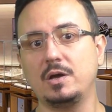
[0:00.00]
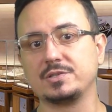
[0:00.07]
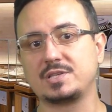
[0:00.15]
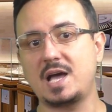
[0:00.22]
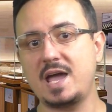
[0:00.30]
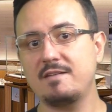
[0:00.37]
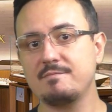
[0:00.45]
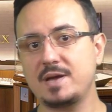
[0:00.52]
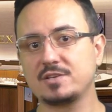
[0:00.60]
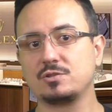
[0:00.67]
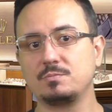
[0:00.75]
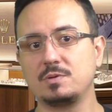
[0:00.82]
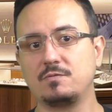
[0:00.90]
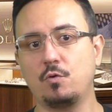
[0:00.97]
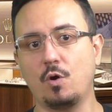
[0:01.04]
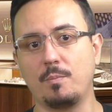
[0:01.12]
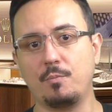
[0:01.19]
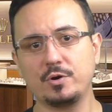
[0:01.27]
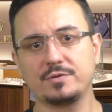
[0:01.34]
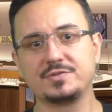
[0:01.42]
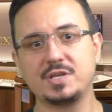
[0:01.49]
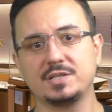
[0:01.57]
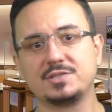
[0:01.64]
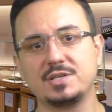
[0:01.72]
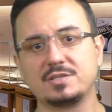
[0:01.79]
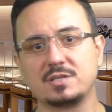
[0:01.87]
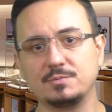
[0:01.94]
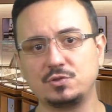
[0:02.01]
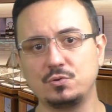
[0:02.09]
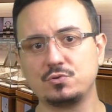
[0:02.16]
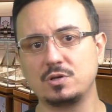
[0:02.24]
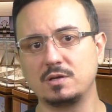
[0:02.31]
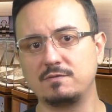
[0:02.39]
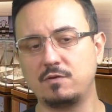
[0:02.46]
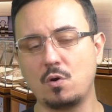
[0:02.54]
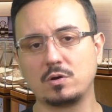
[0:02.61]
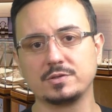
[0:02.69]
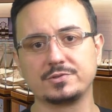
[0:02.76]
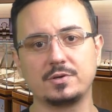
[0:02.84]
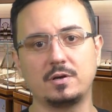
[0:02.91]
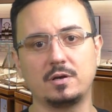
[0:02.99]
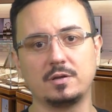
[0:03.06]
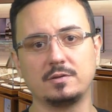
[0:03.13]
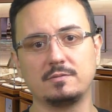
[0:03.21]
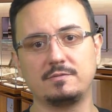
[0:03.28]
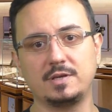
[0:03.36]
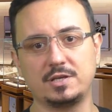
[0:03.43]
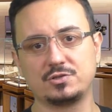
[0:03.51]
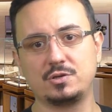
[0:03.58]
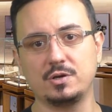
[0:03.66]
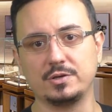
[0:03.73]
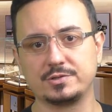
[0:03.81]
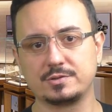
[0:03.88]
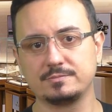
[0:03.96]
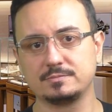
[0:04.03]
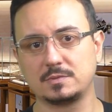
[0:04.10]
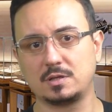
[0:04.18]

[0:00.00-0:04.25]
As I have mentioned before, point of sale systems usually focus on finished goods.